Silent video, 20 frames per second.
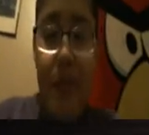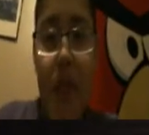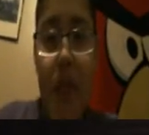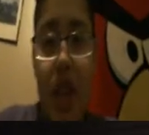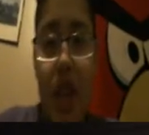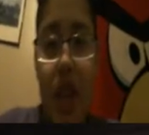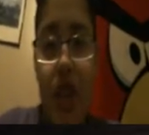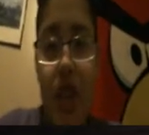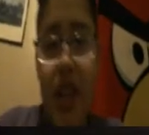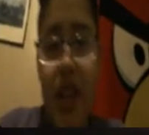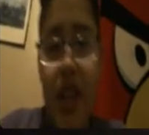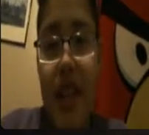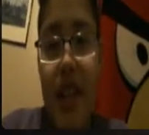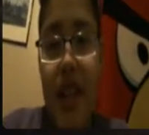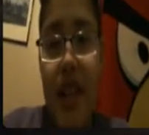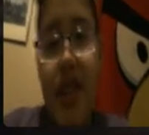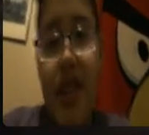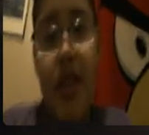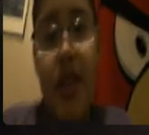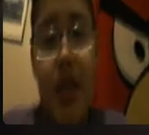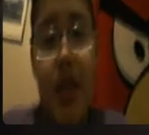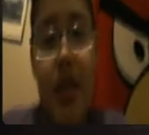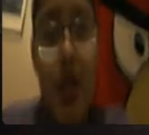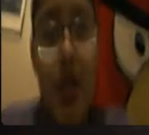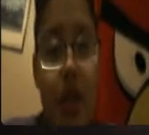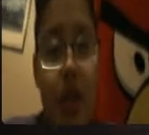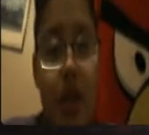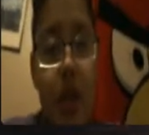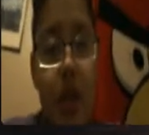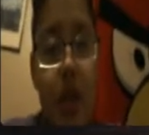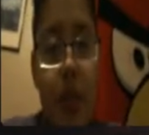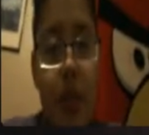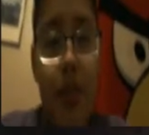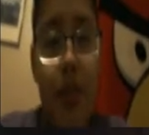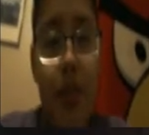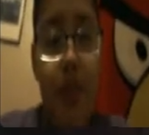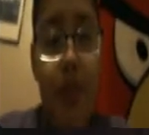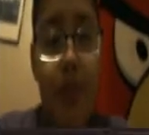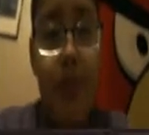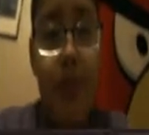All right. So,
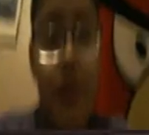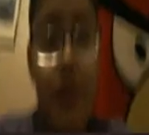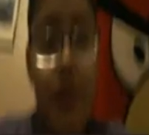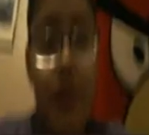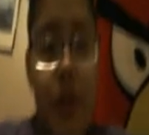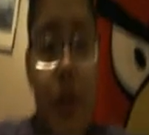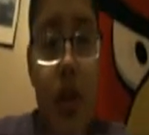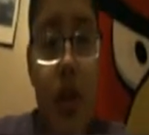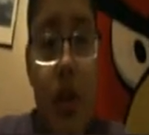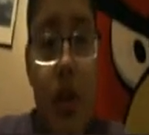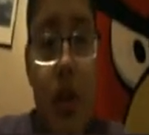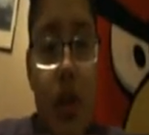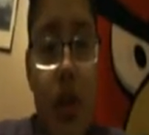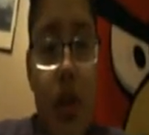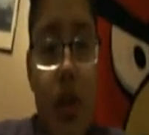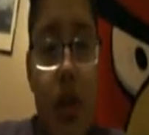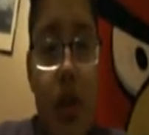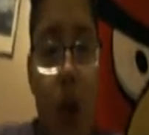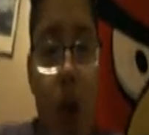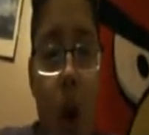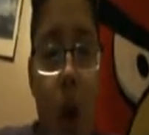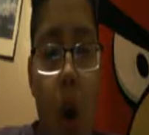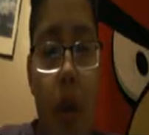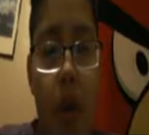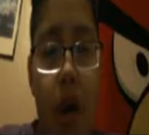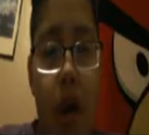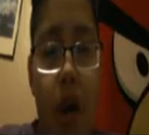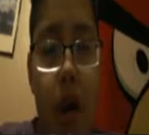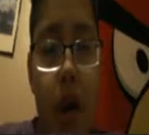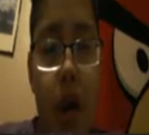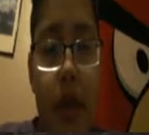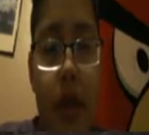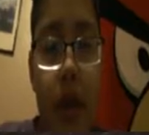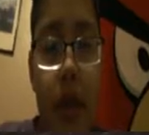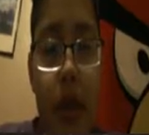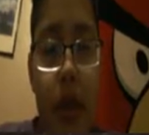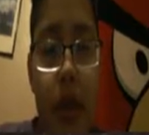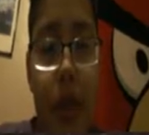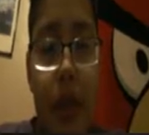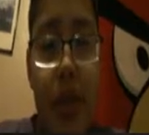oh God,
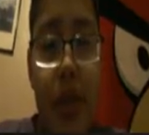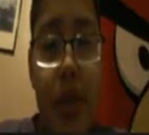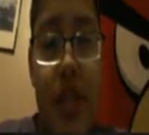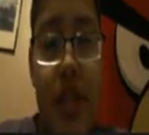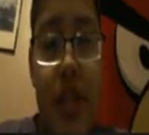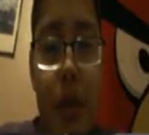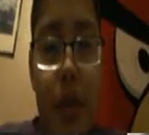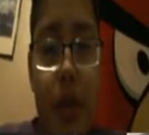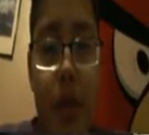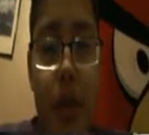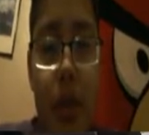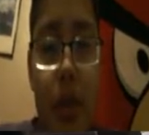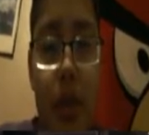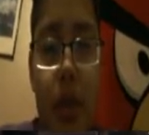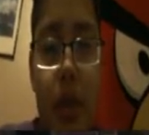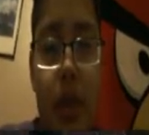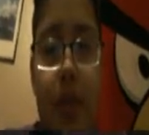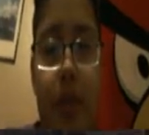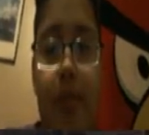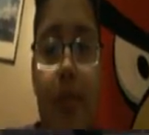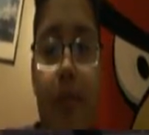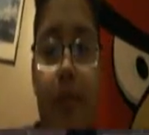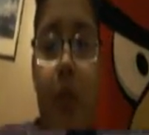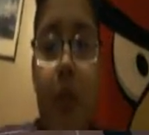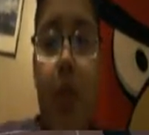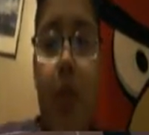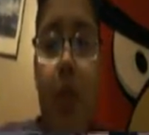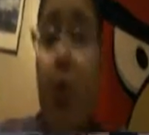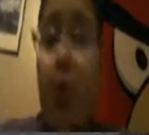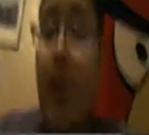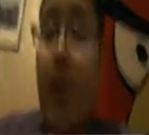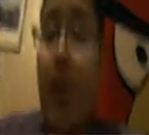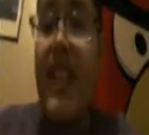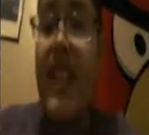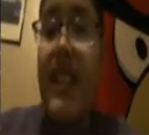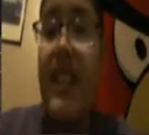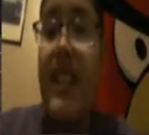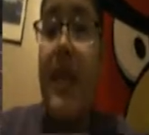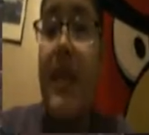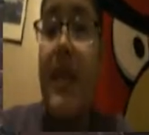wait. Please tell me we're, we're
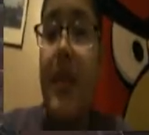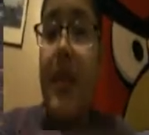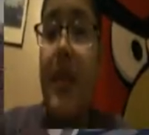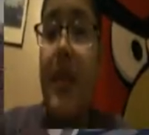innocent.